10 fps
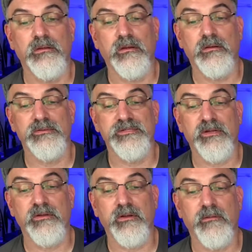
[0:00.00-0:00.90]
Oh, it's
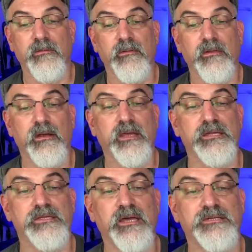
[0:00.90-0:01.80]
down here.
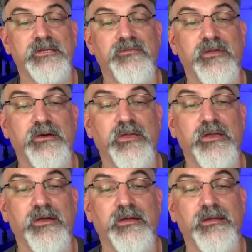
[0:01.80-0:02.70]
Okay, so actually, if you go
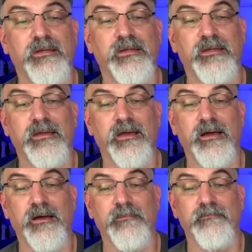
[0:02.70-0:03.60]
here,
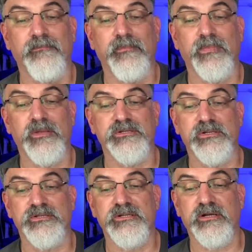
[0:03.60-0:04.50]
um, there's
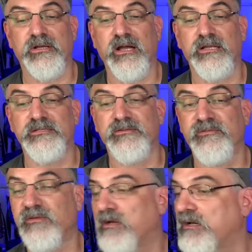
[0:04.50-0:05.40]
links to all kinds
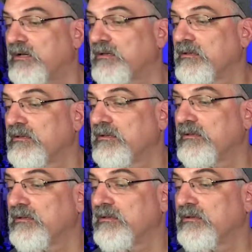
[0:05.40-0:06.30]
of
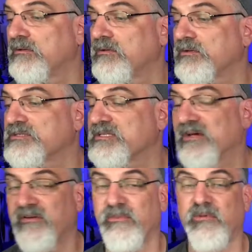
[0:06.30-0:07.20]
cool
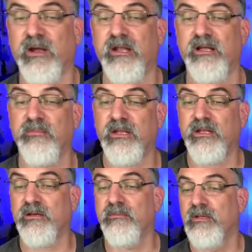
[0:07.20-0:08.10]
stuff. I've been writing on
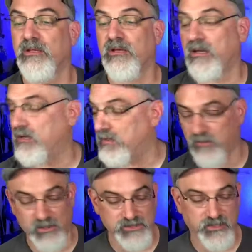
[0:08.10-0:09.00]
Medium.
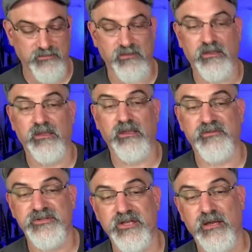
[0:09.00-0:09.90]
We also have a
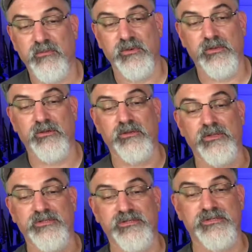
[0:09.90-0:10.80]
gift shop. We're
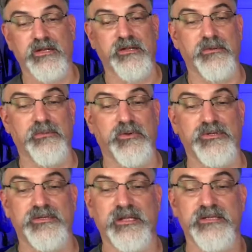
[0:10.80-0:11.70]
literally just trying to
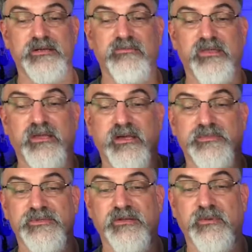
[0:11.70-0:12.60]
merchandise everything up.
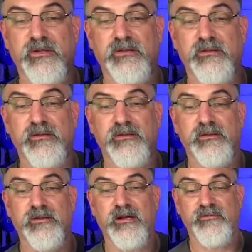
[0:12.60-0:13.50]
So you want
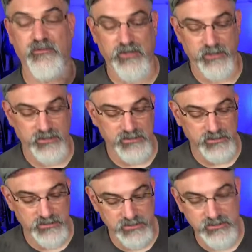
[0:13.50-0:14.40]
coffee mugs
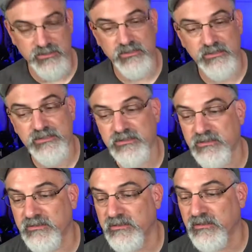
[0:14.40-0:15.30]
and T-shirts
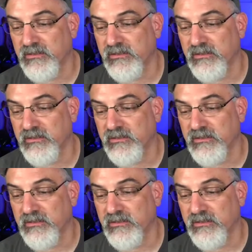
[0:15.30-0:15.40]
and